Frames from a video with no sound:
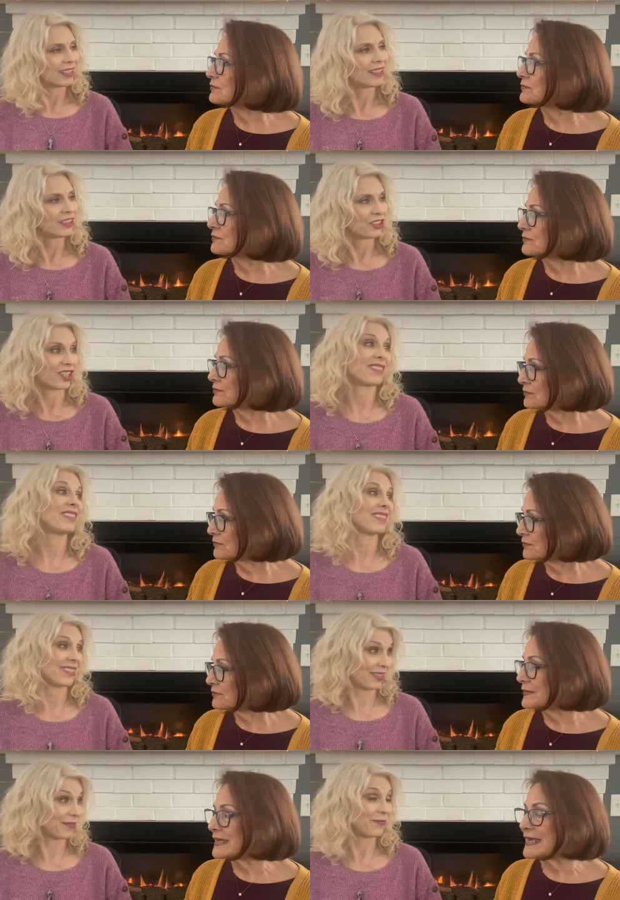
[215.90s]
Speaker 1: justice.
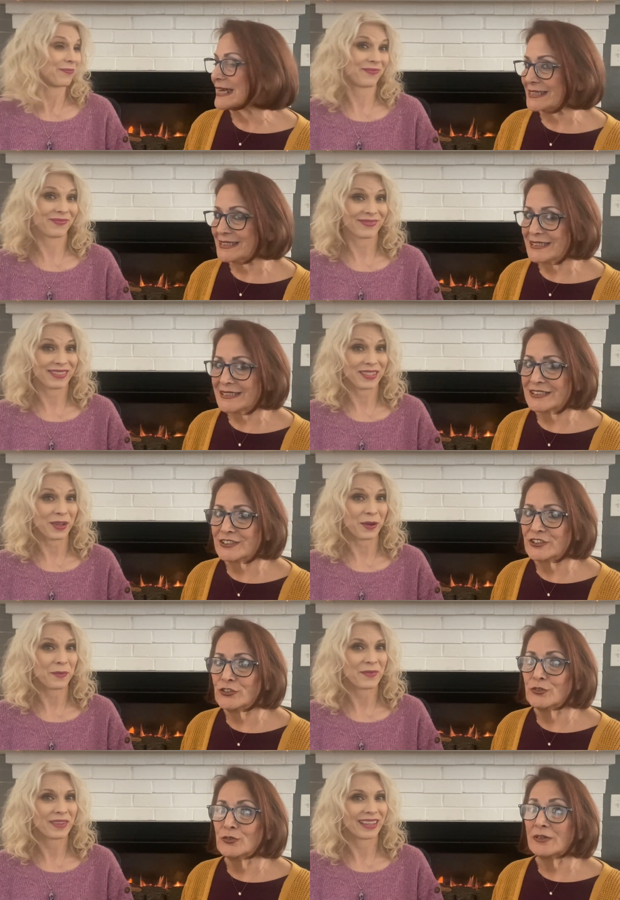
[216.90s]
Yes. So.
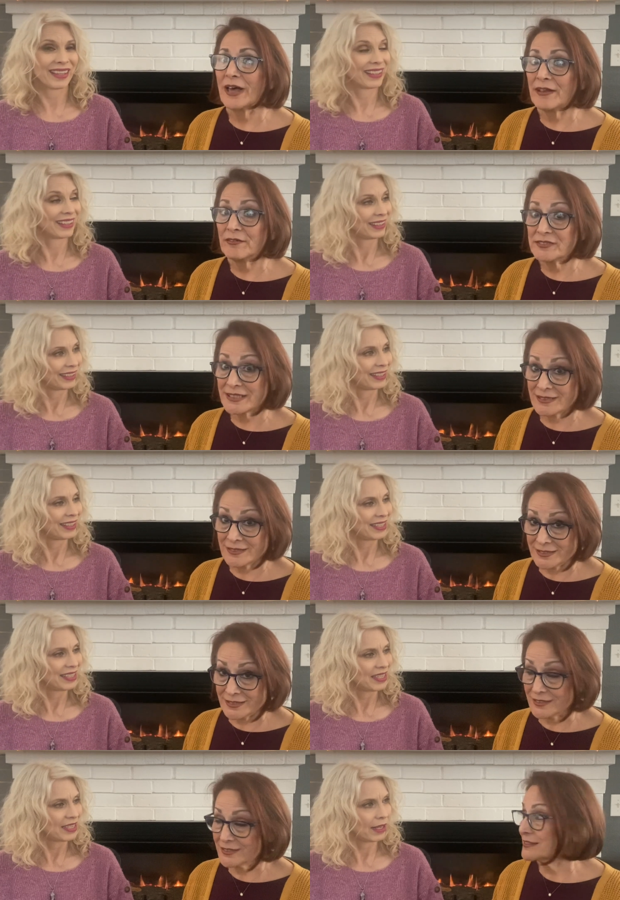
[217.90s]
Two life sentences.
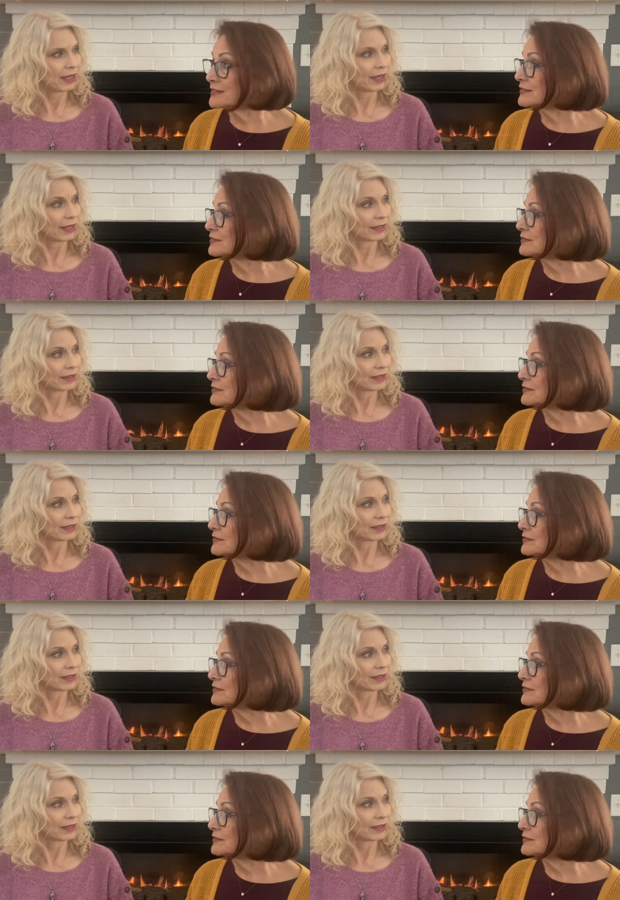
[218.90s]
Yeah.